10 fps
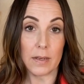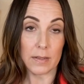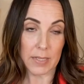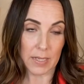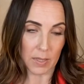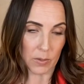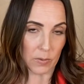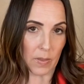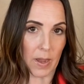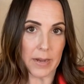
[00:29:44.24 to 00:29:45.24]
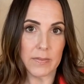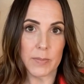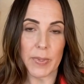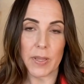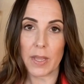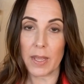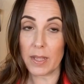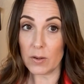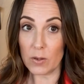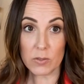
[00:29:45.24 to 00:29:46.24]
taking their own lives, but
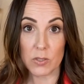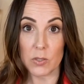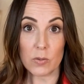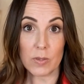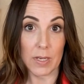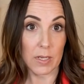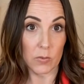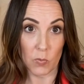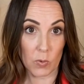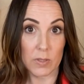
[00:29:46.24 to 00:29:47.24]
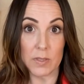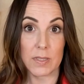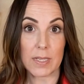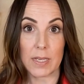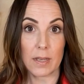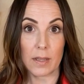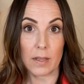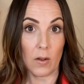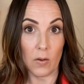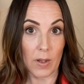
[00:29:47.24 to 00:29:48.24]
and also getting divorced and
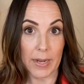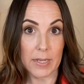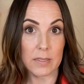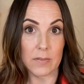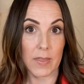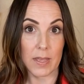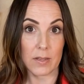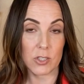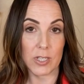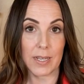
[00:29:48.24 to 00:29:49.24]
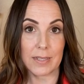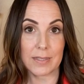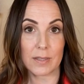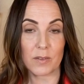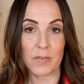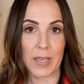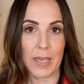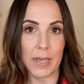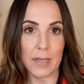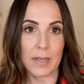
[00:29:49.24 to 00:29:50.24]
all kinds of things. Shit hits the
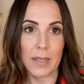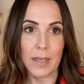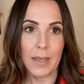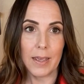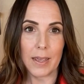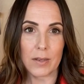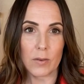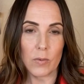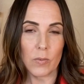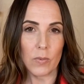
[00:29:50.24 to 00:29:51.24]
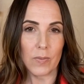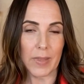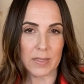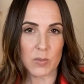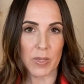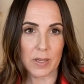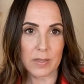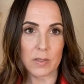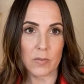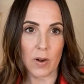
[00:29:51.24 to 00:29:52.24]
fan, and that's
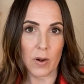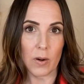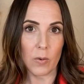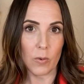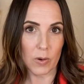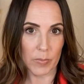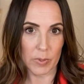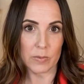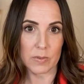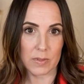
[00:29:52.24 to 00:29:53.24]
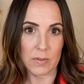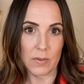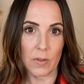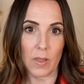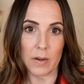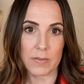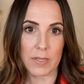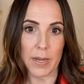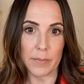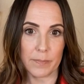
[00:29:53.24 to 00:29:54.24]
because of our hormones a lot of
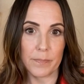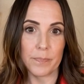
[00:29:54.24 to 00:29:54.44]
time.